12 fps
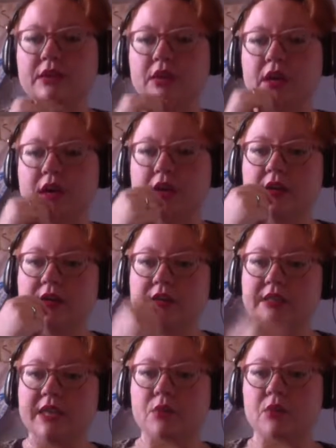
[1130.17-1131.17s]

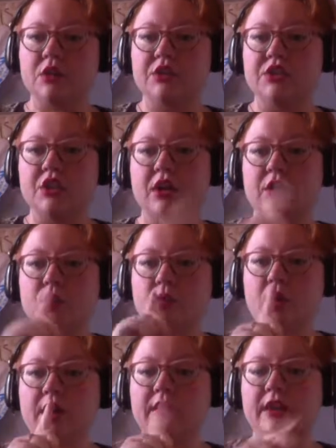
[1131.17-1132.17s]
downwards on
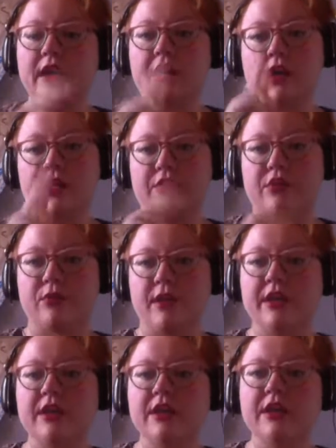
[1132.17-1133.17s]
1 and on 3.